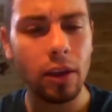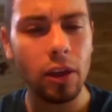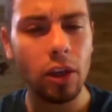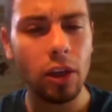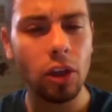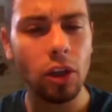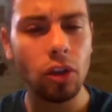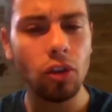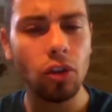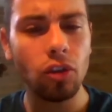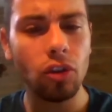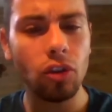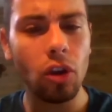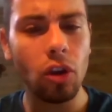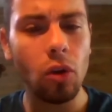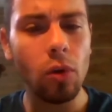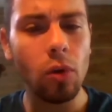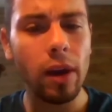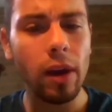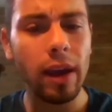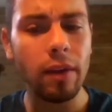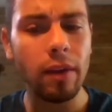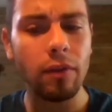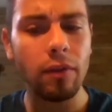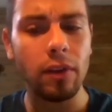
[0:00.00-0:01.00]
So
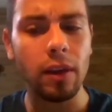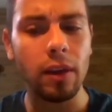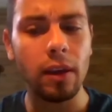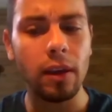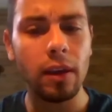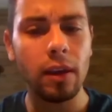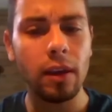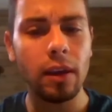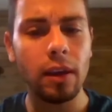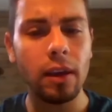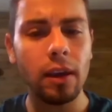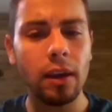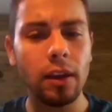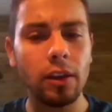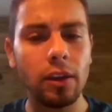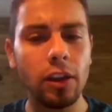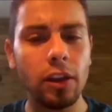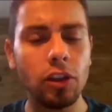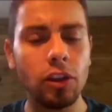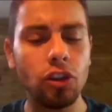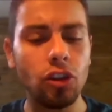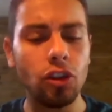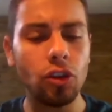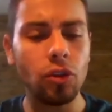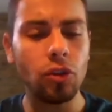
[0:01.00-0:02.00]
heavy
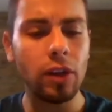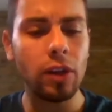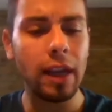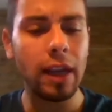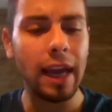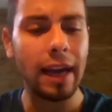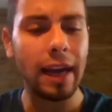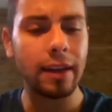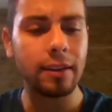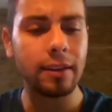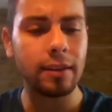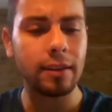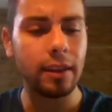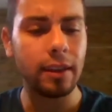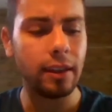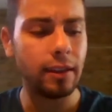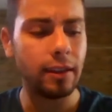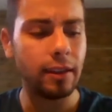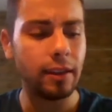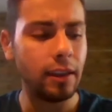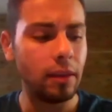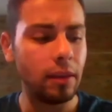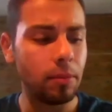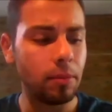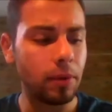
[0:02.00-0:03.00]
that you're relaxing
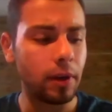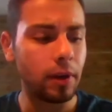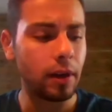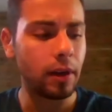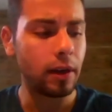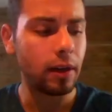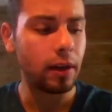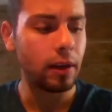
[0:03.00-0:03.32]
deeper.